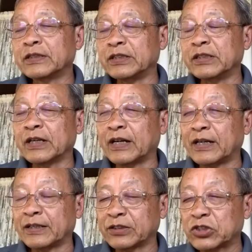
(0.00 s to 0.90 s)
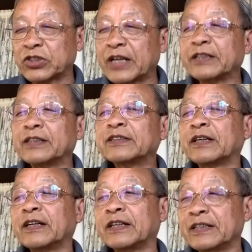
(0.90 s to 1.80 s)
the uh, the Senate
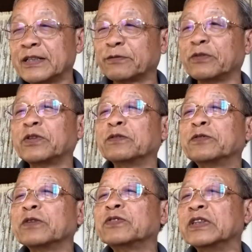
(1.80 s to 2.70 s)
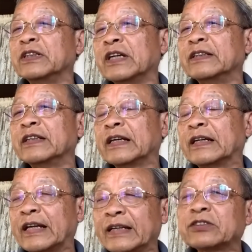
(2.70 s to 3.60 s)
uh, is 50-50 in the
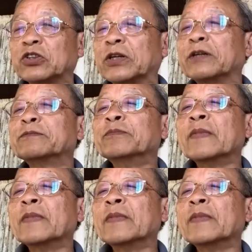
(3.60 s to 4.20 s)
Atlanta